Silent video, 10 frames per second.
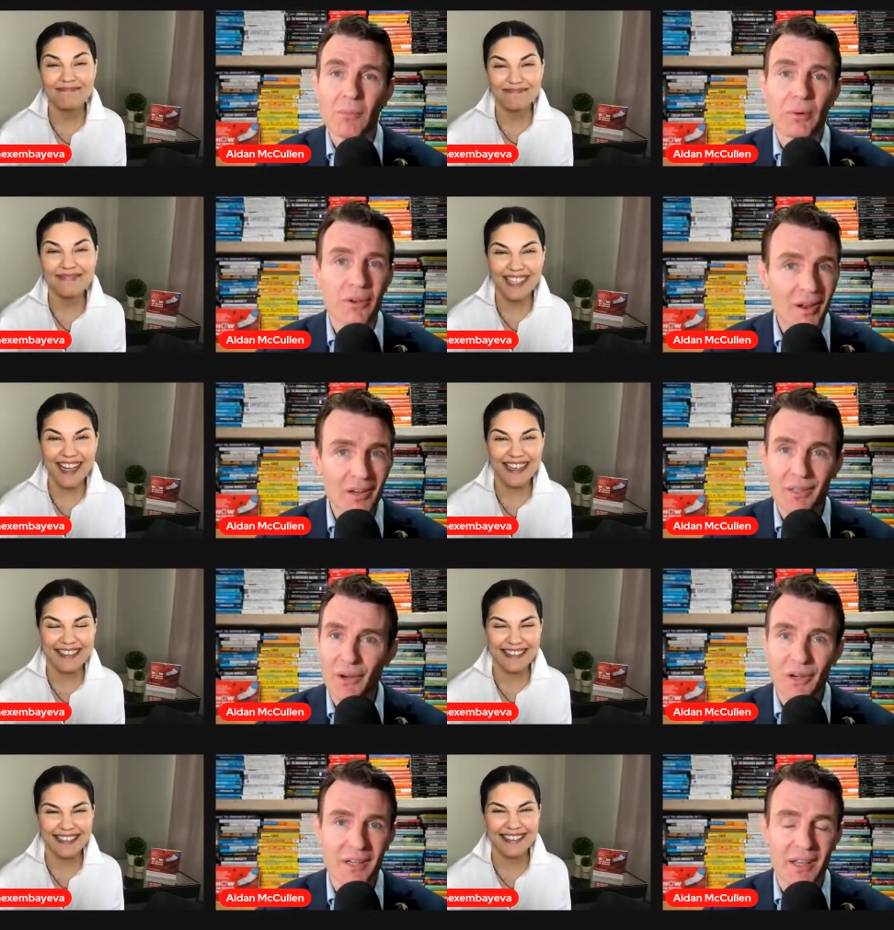Speaker 1: but not in
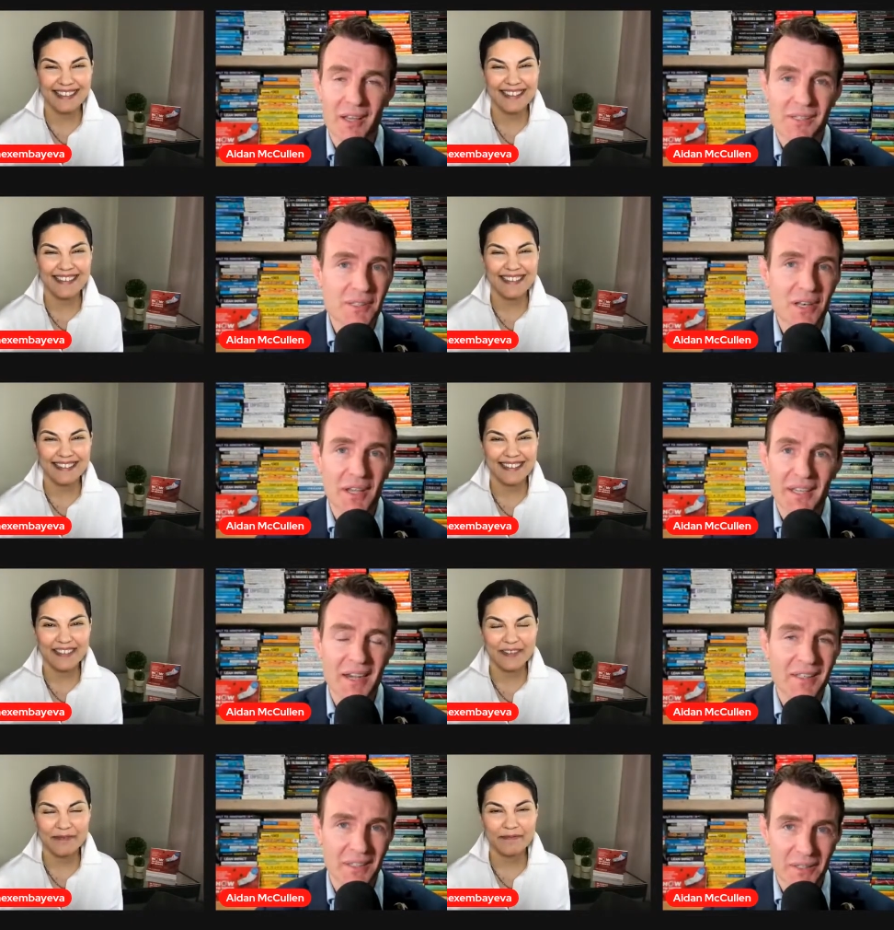the early days. It's like
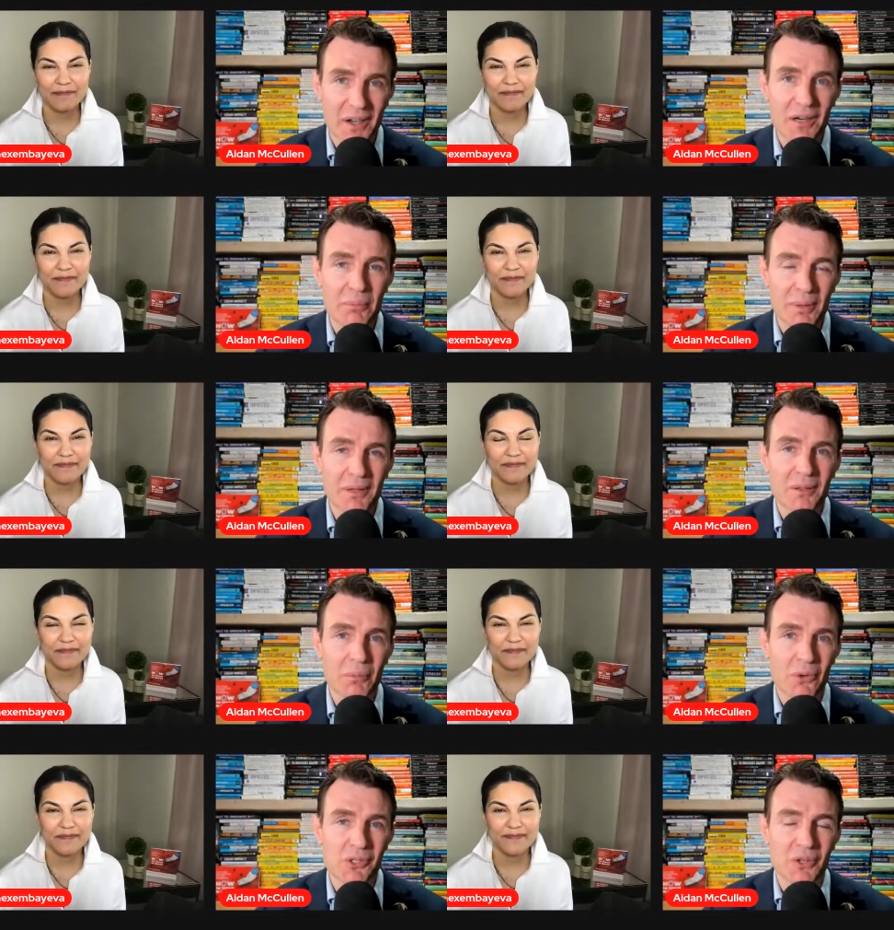anything, you got to build the
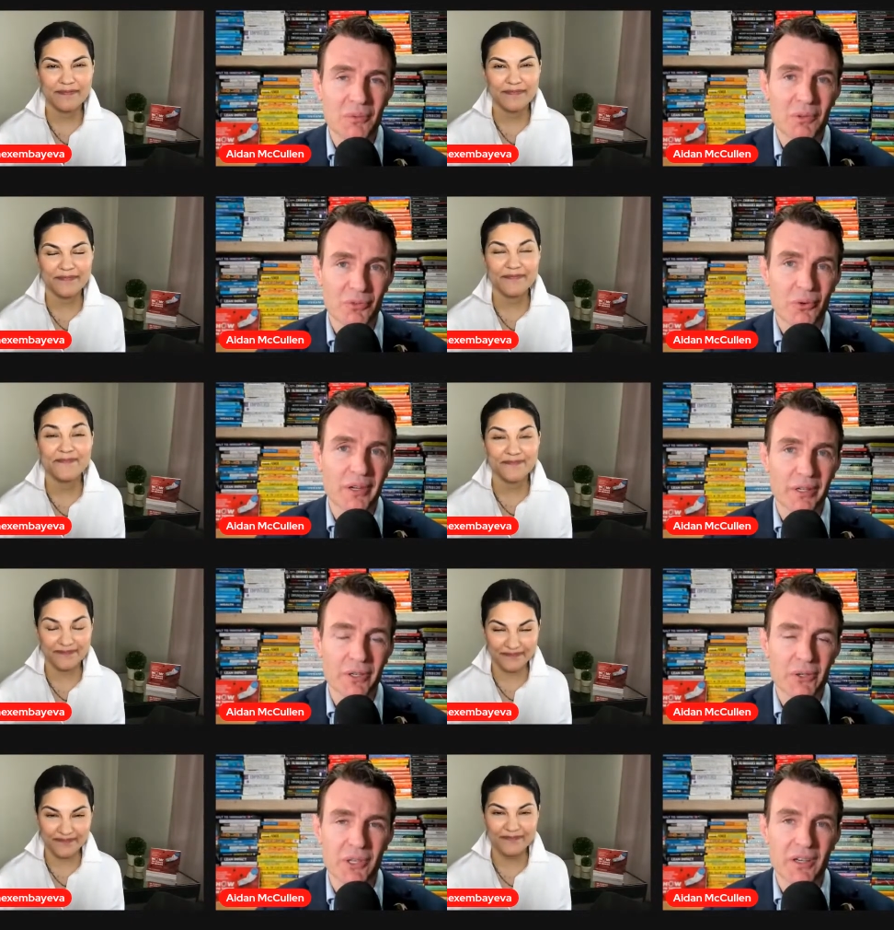muscle before you
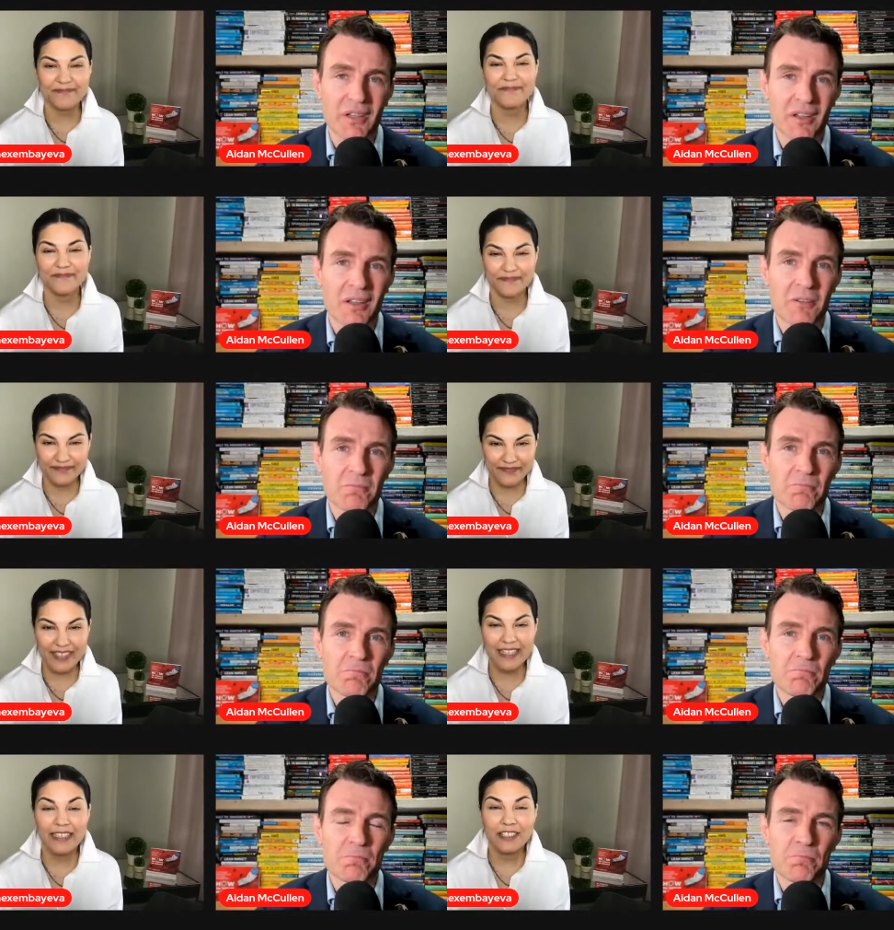use it.
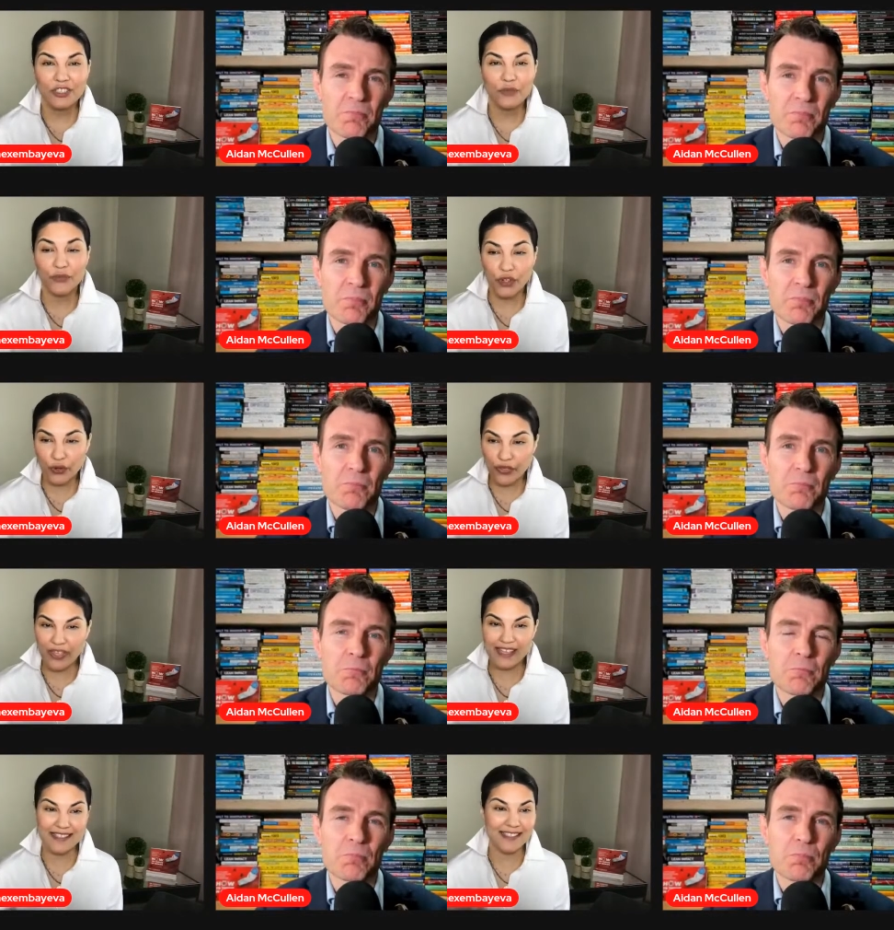
Speaker 2: So, few
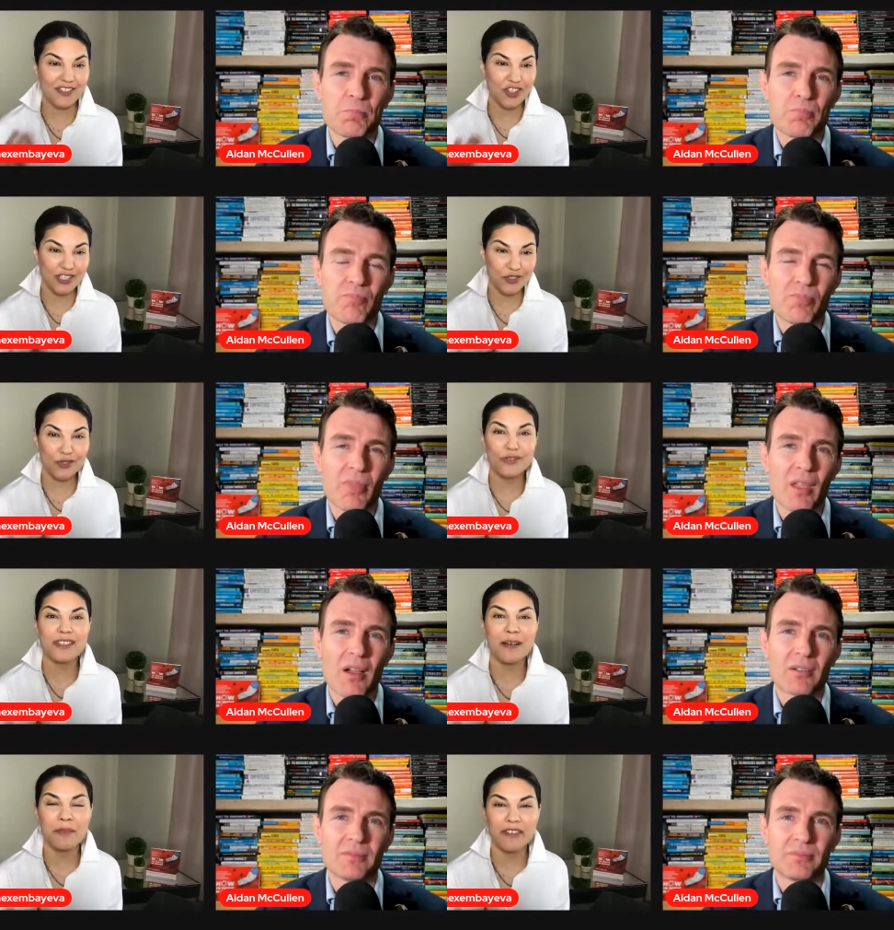things just to
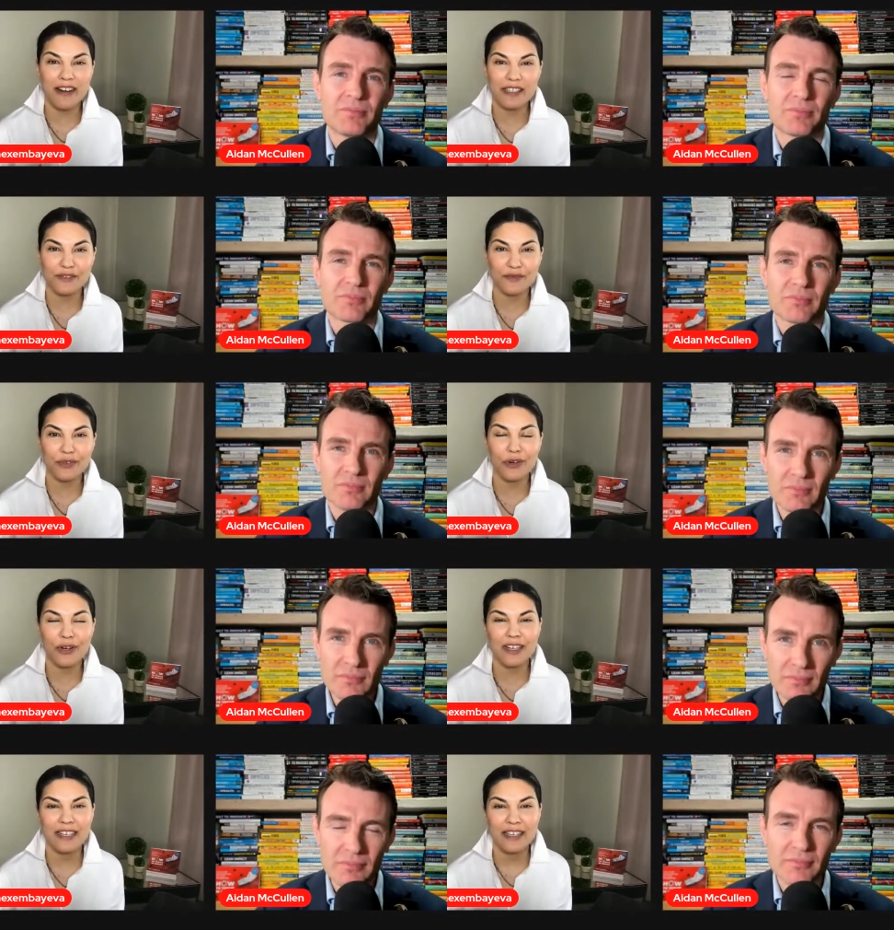summarize
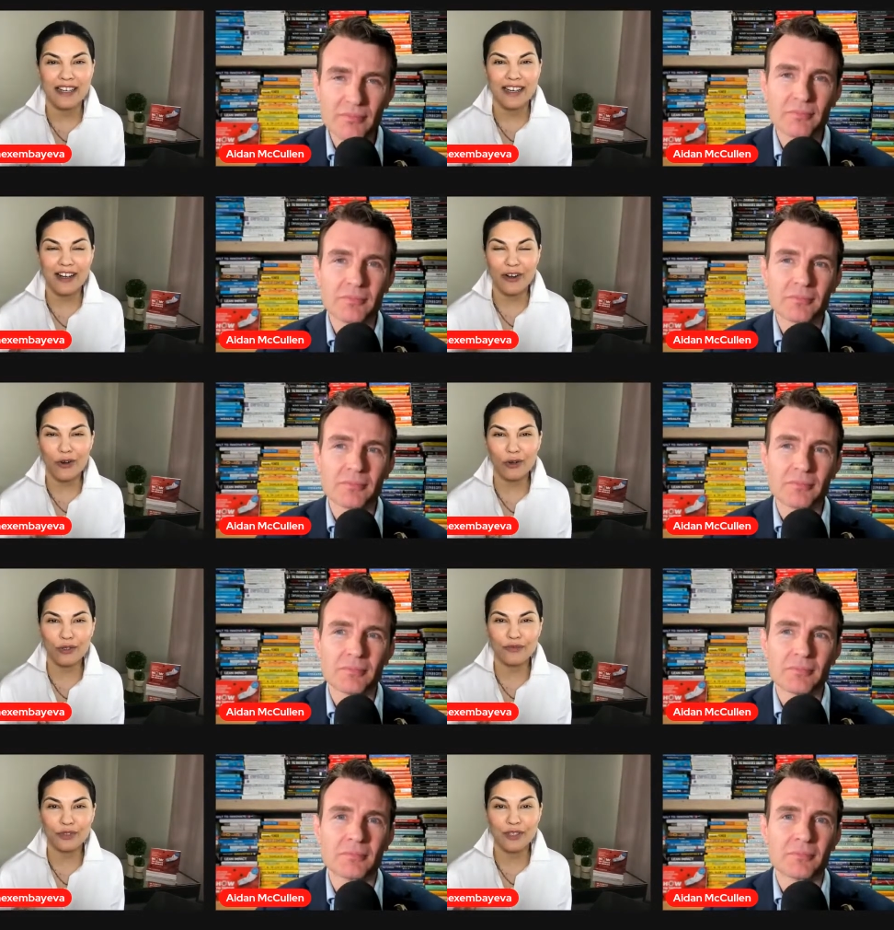for uh,
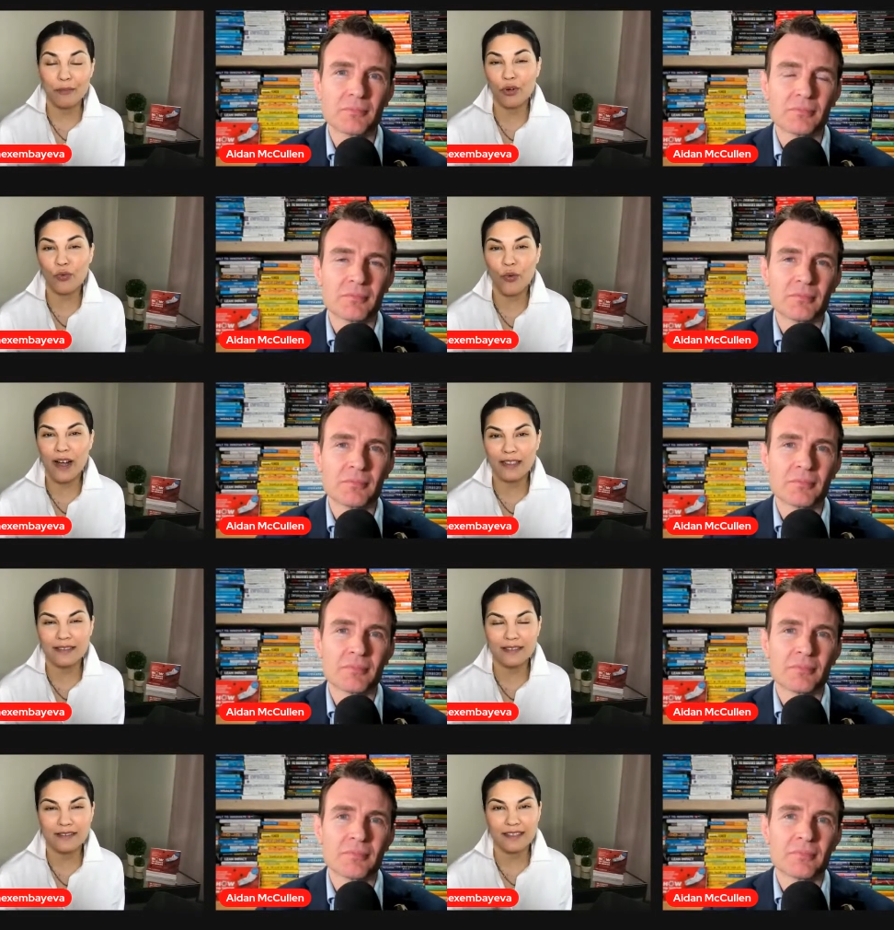all of you. Number
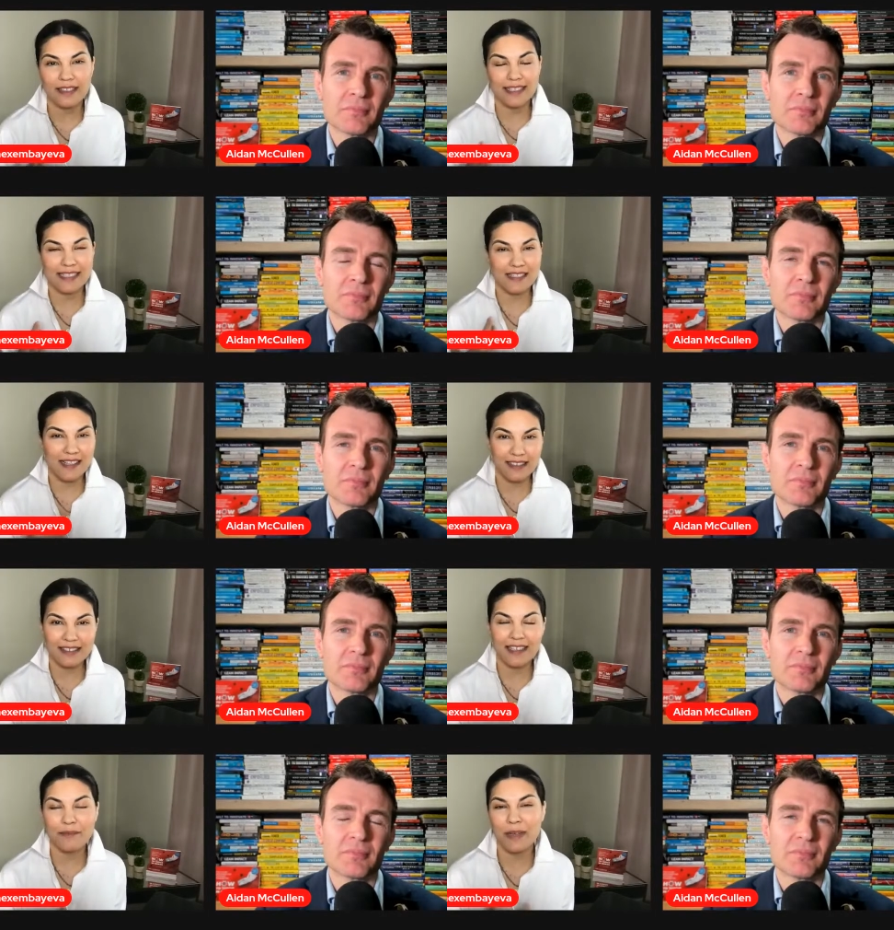one, it's not time